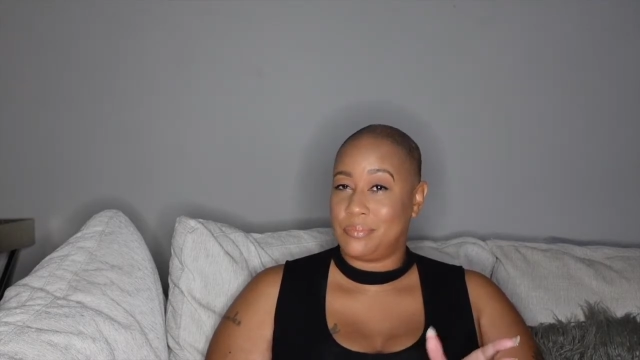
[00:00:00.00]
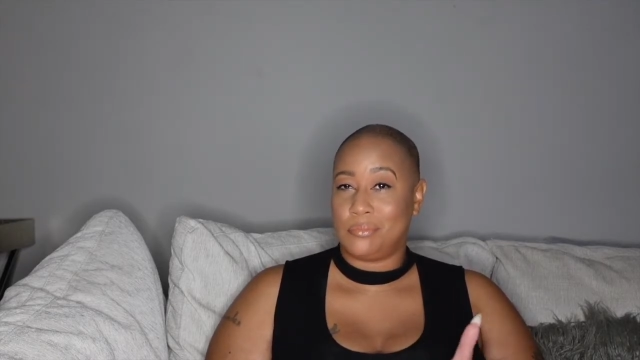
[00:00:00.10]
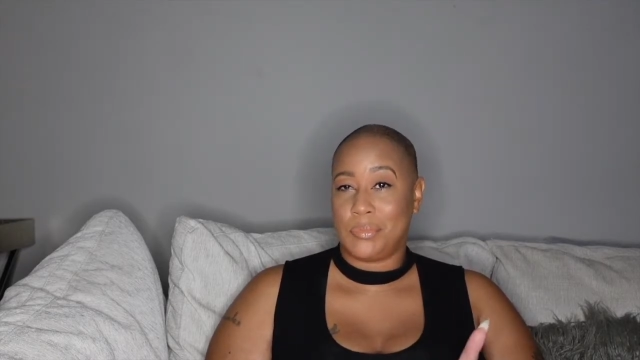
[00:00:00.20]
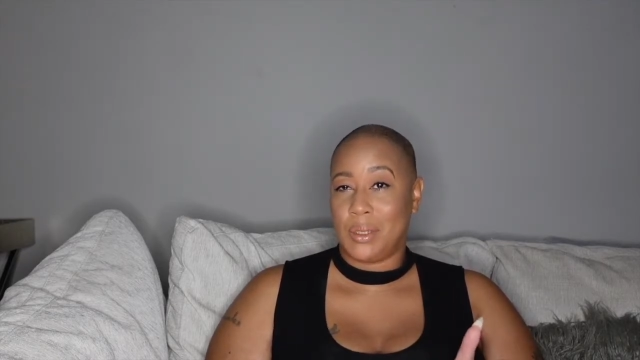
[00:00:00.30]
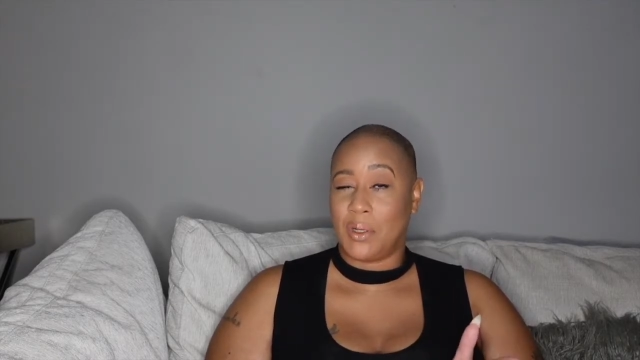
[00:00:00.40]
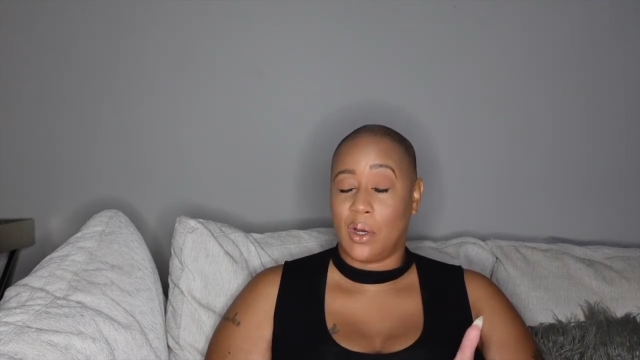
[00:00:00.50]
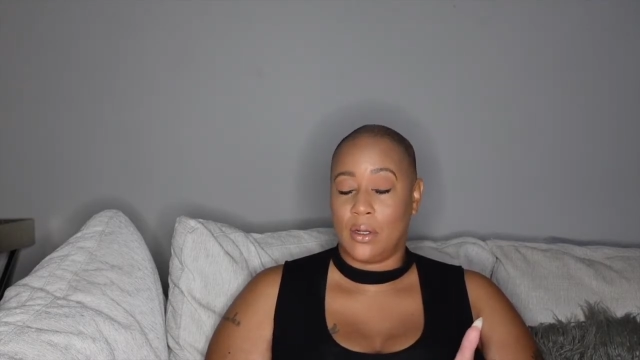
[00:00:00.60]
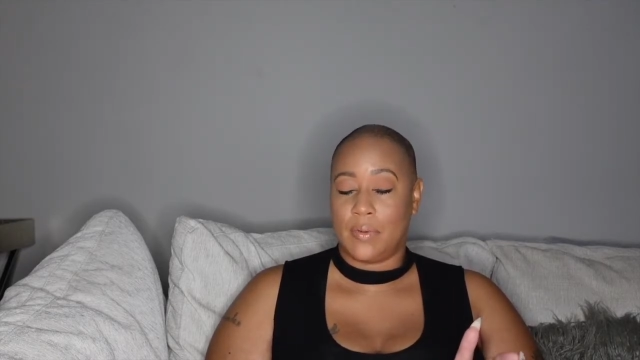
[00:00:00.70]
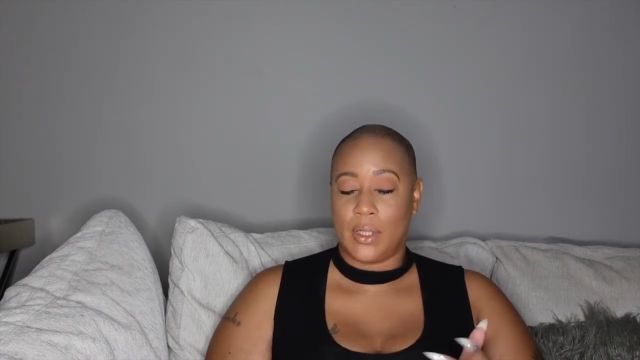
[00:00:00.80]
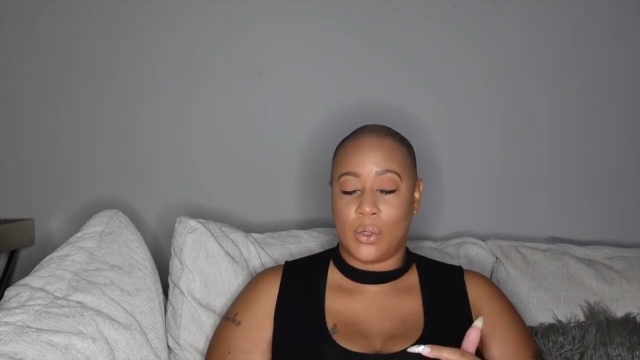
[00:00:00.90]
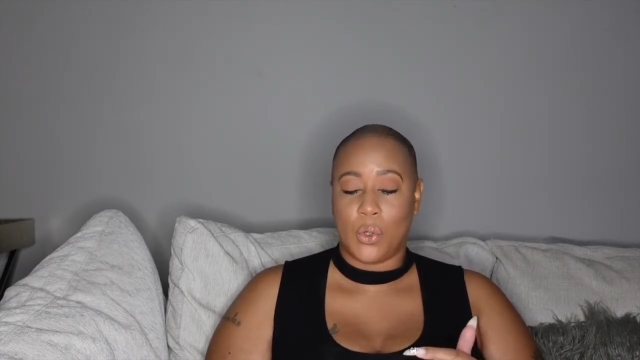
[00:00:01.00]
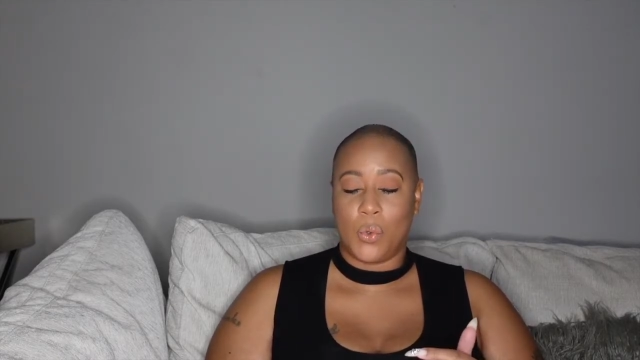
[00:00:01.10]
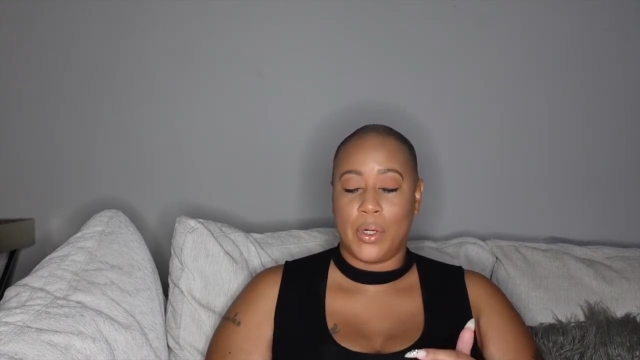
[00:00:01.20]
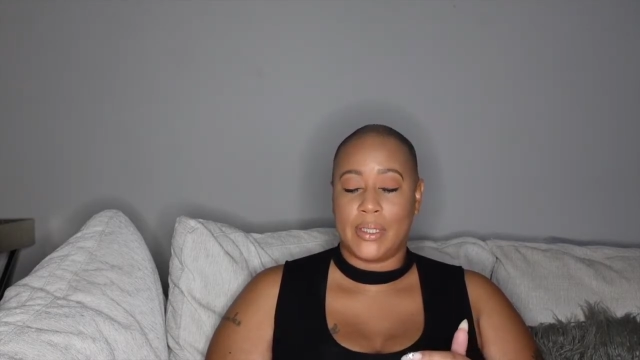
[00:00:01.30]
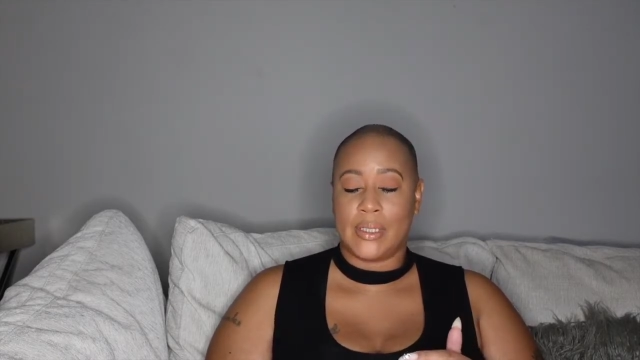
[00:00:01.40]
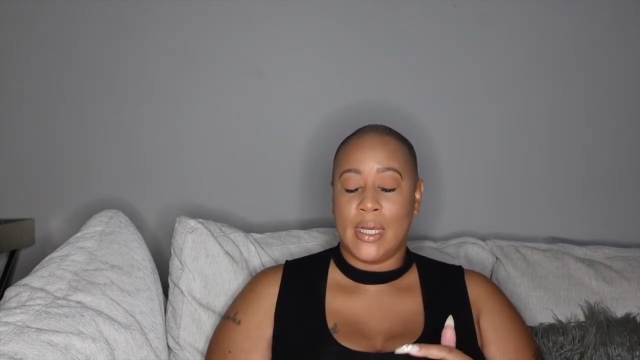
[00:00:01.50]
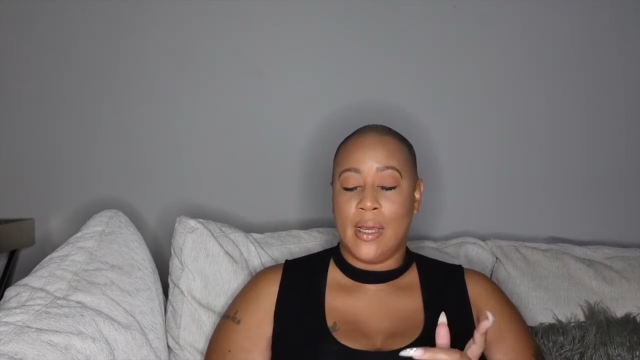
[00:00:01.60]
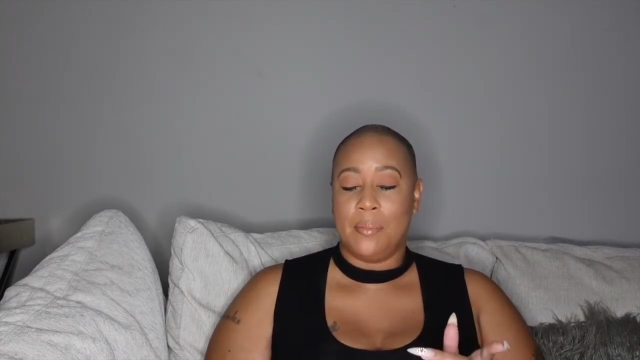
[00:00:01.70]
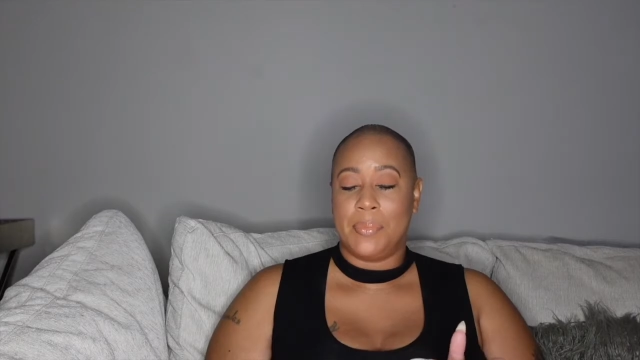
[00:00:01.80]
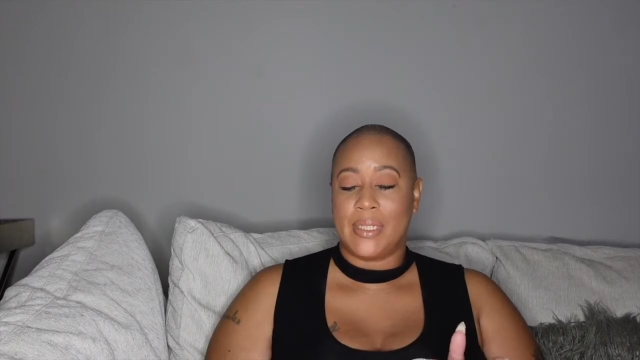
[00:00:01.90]
maybe all of the accords.
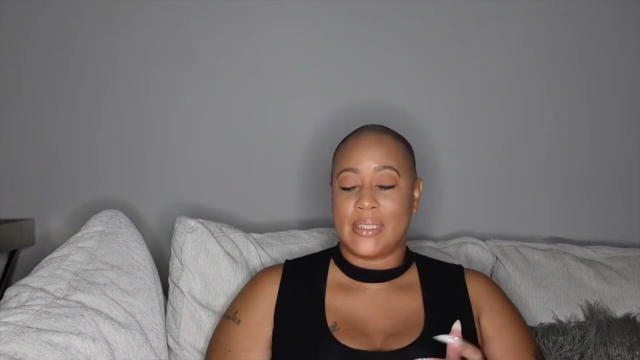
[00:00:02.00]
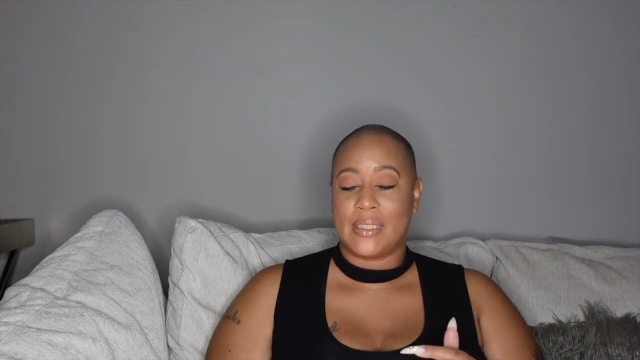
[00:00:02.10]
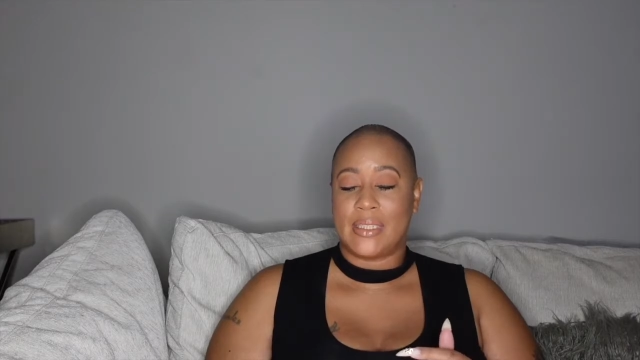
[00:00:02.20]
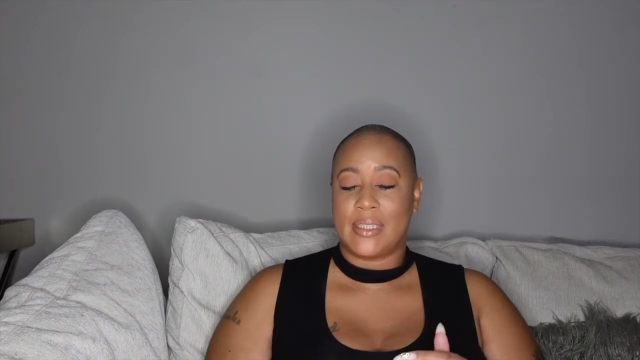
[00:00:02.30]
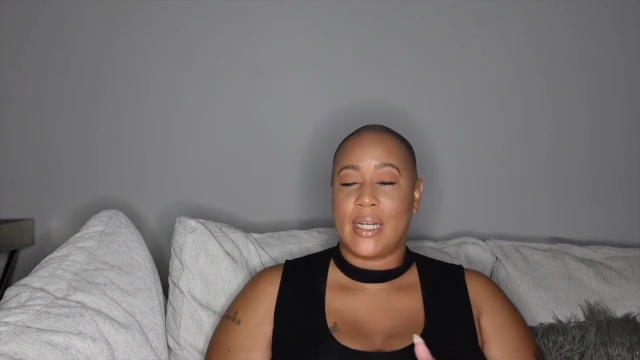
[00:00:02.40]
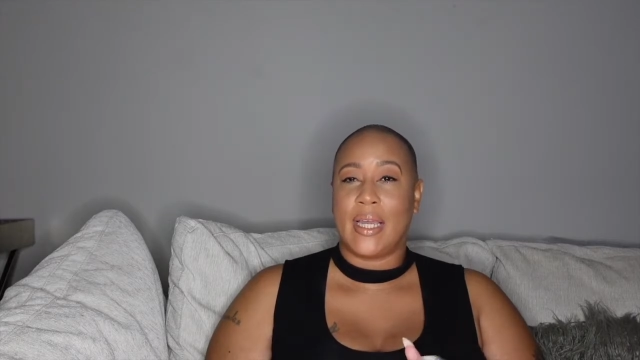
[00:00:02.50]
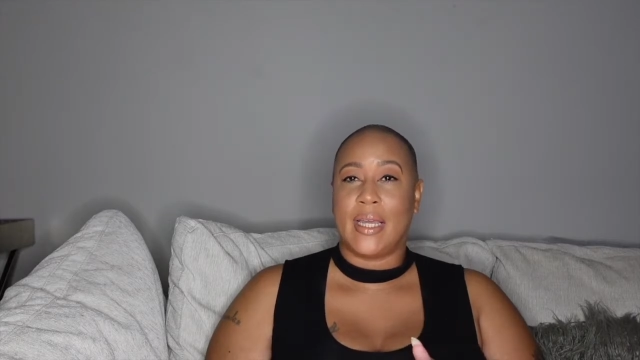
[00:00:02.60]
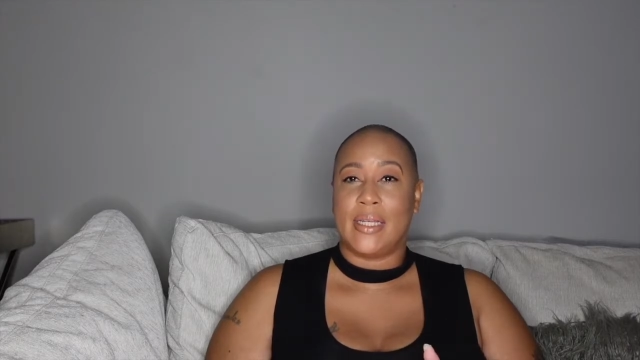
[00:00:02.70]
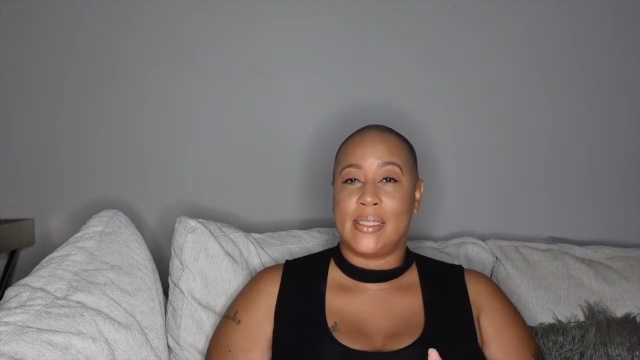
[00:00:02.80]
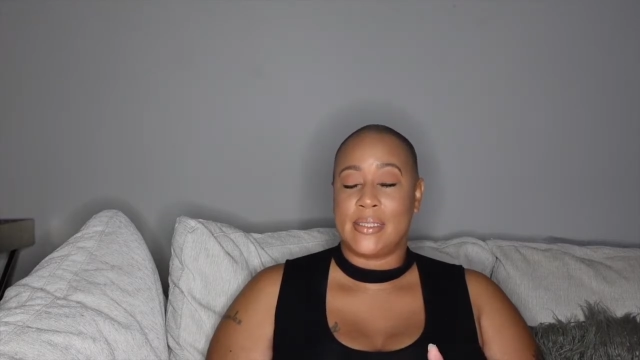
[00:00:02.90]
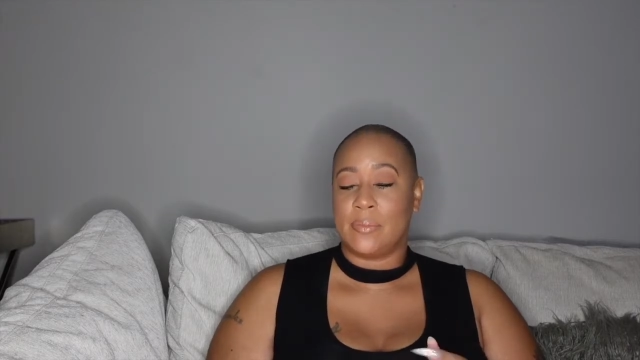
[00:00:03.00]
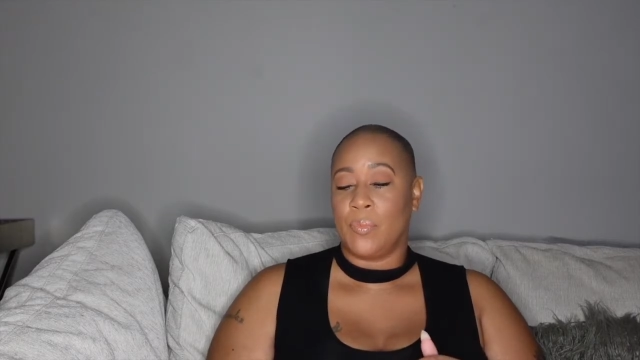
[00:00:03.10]
But it's listed as